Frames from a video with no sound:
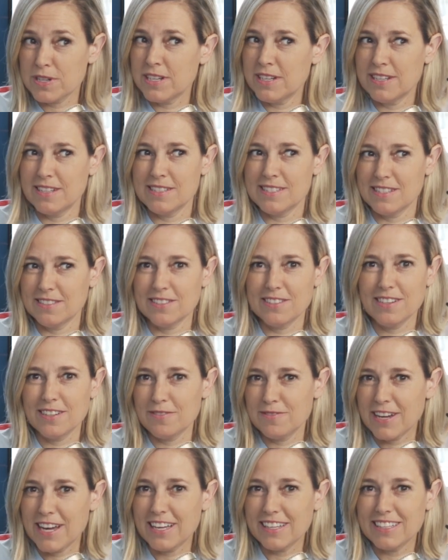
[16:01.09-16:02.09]
in
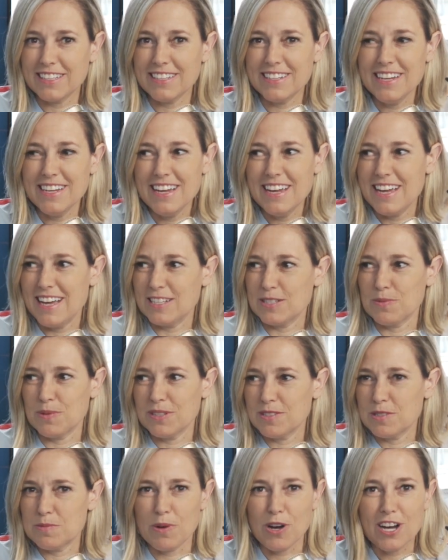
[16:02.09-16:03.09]
Silicon Valley as well
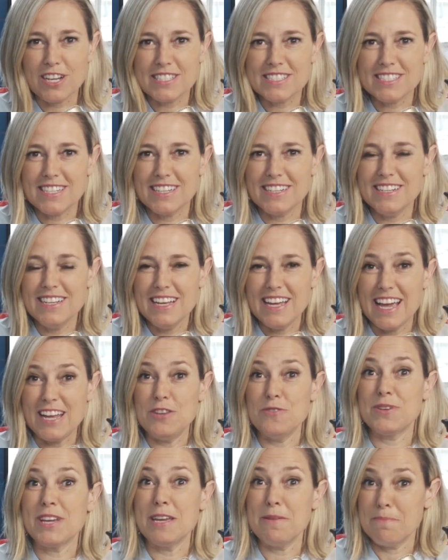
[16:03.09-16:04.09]
as Boston, and
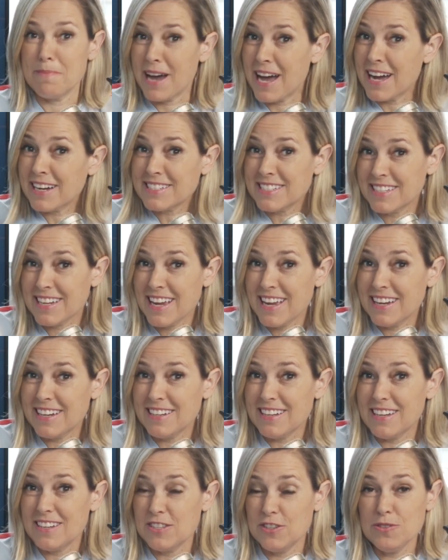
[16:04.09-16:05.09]
you came back to
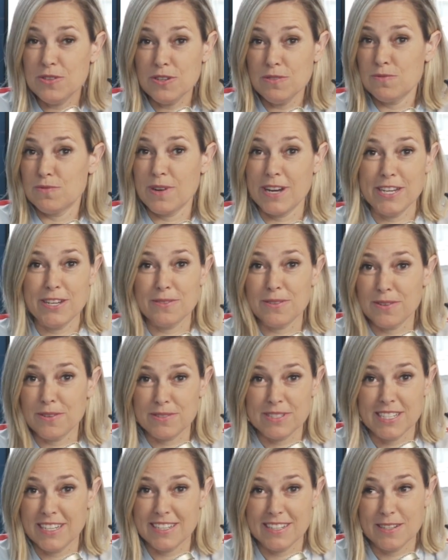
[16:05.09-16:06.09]
Canada, you could write your own
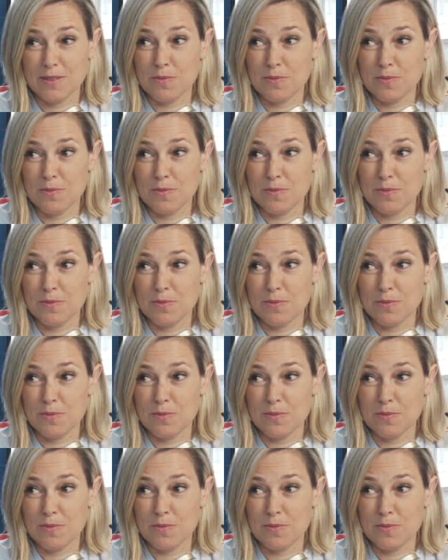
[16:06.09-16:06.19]
ticket and